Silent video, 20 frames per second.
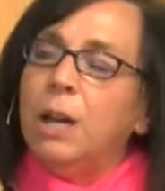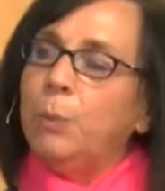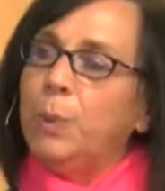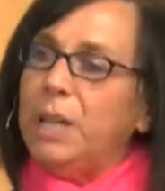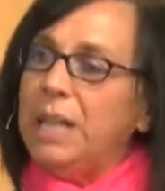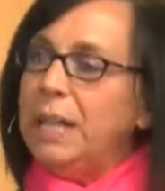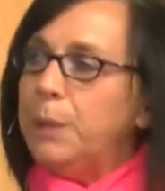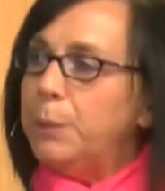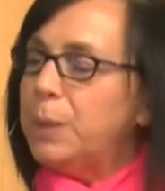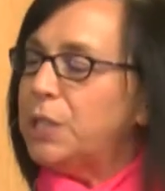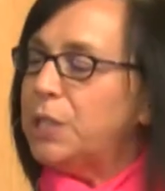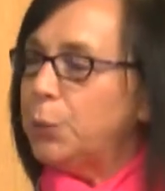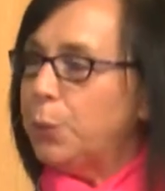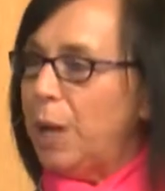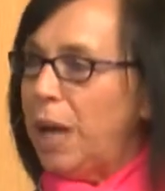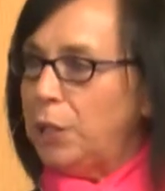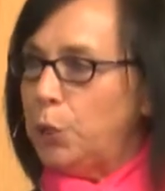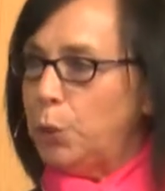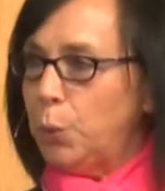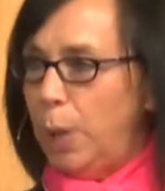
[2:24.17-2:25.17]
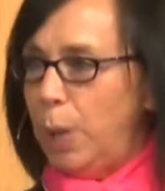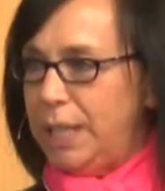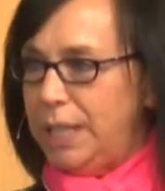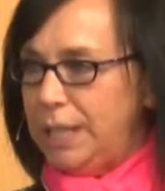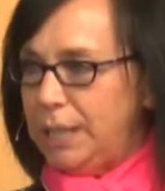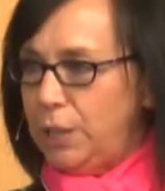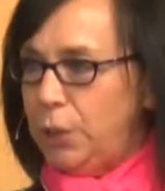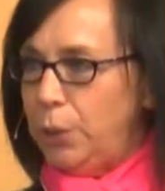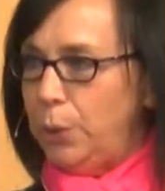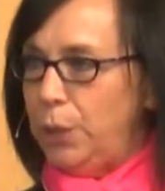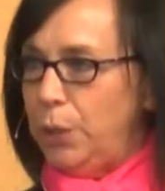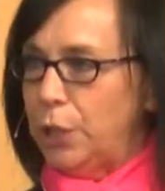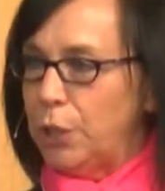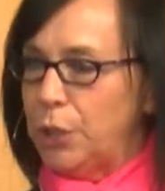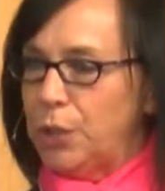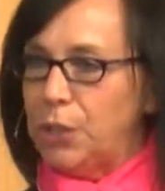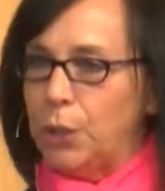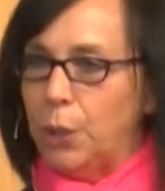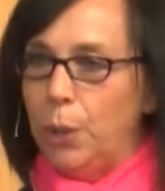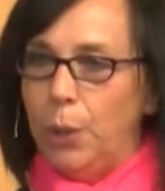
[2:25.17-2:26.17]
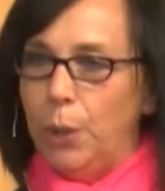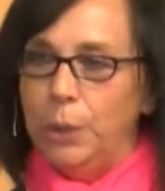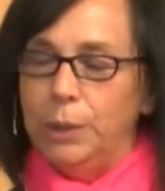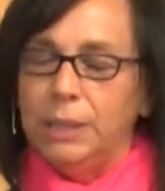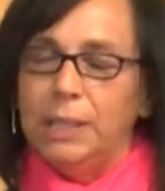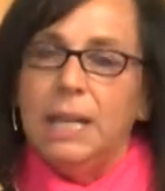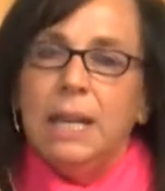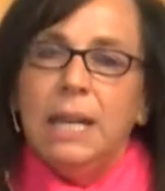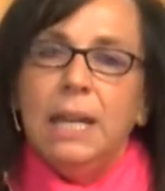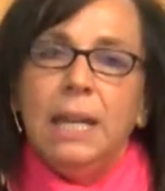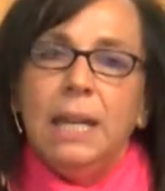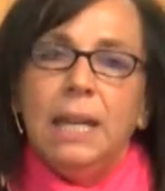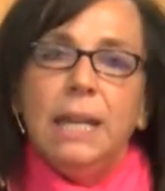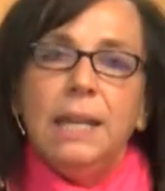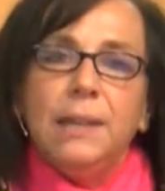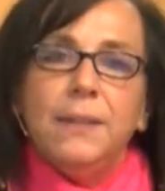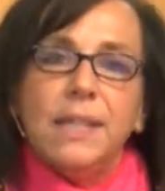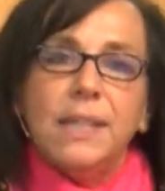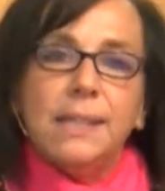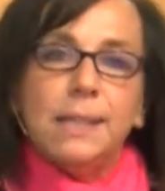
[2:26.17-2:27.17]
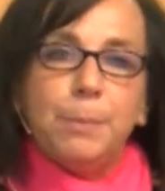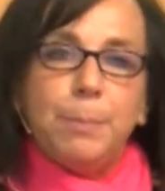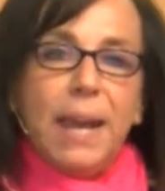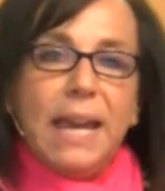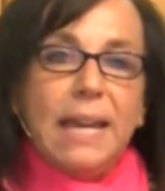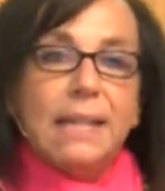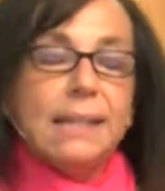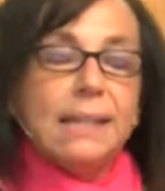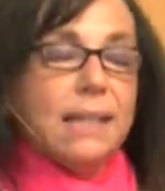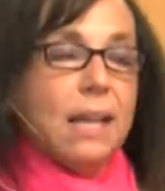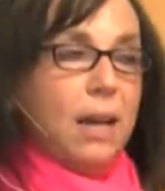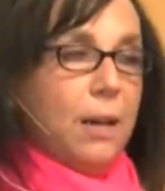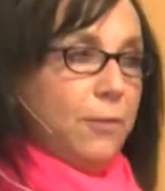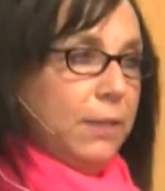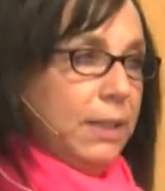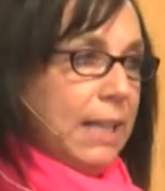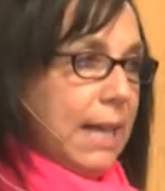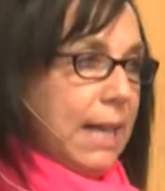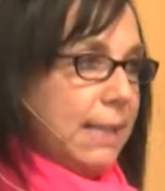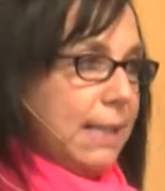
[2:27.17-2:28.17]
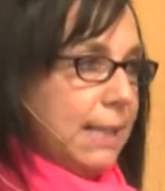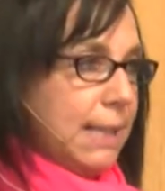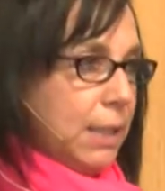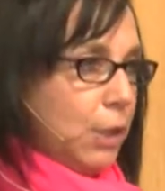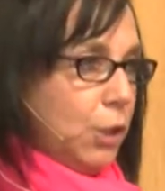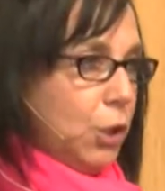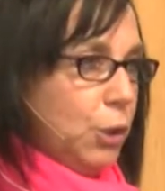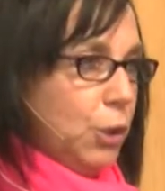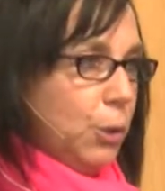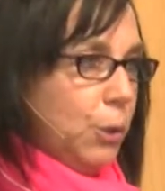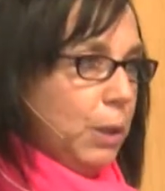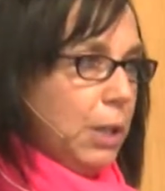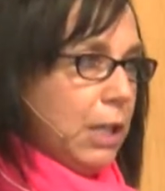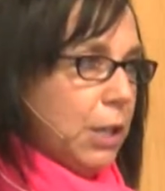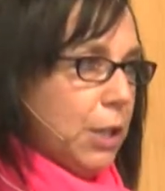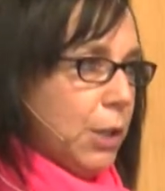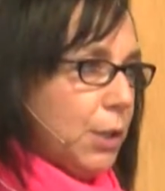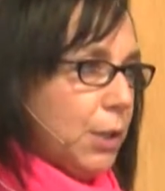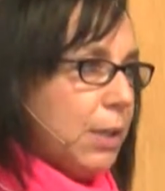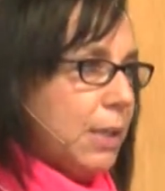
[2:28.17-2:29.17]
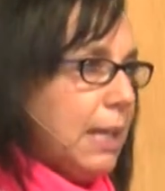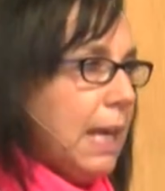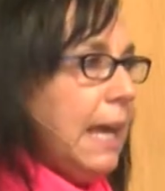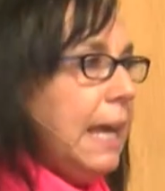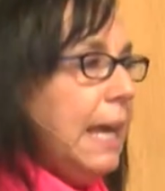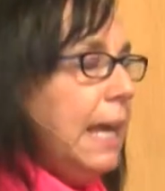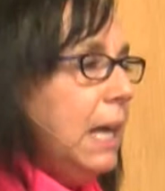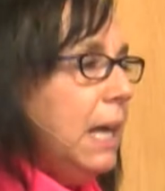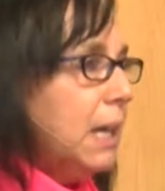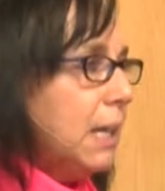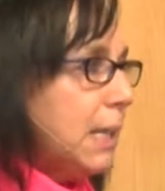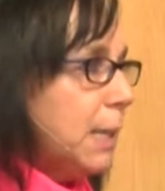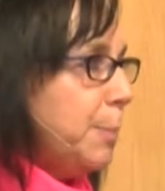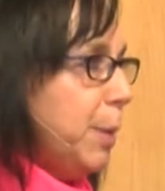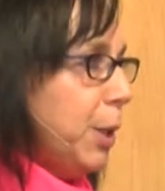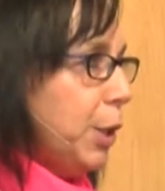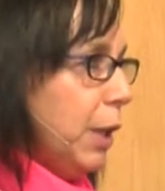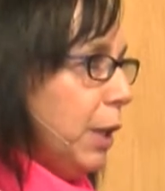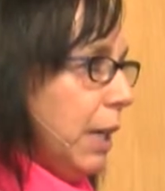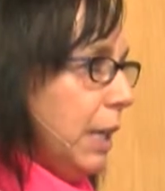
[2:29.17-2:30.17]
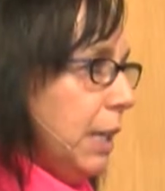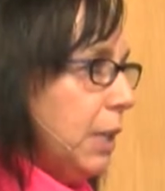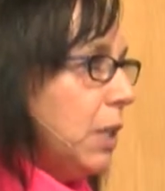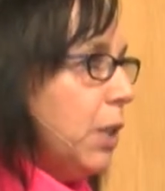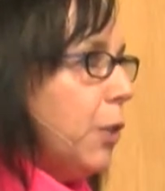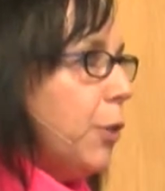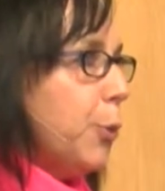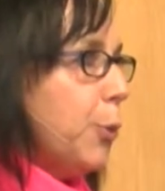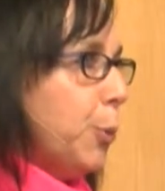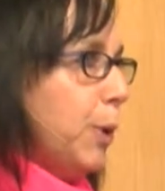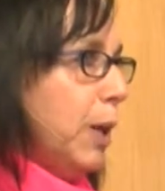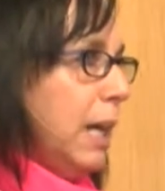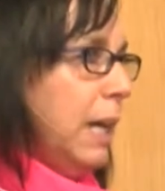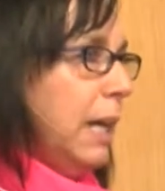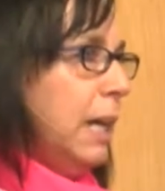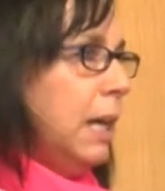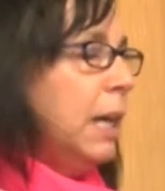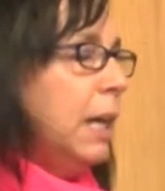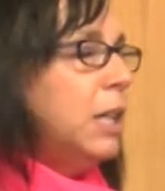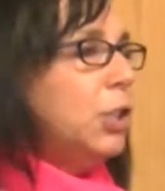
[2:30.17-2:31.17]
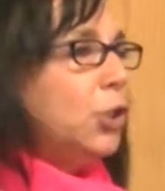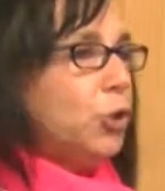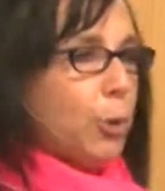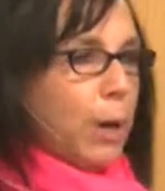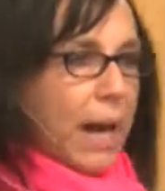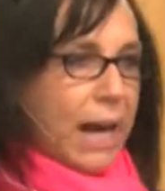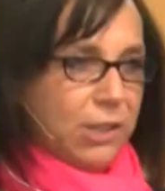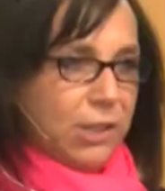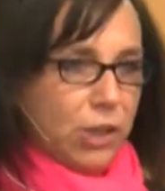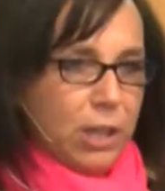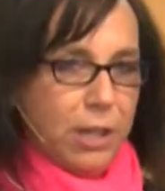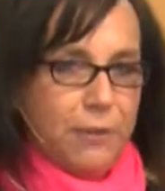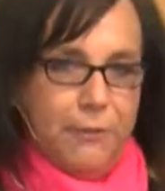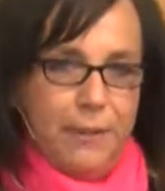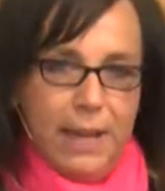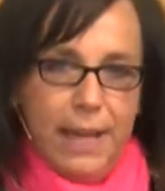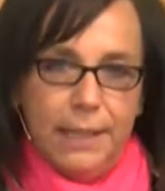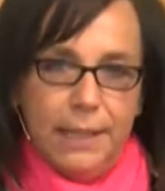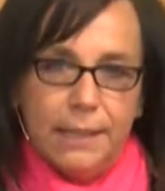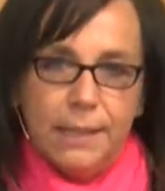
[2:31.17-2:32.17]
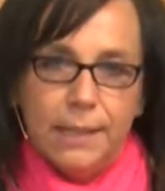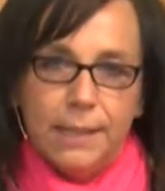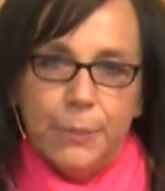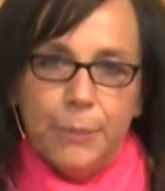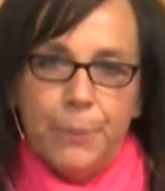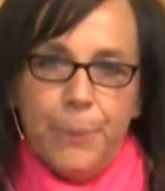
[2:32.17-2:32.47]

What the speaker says: When he was around 22 years old, in the space of less than 2 years, he experienced 3 tragic events.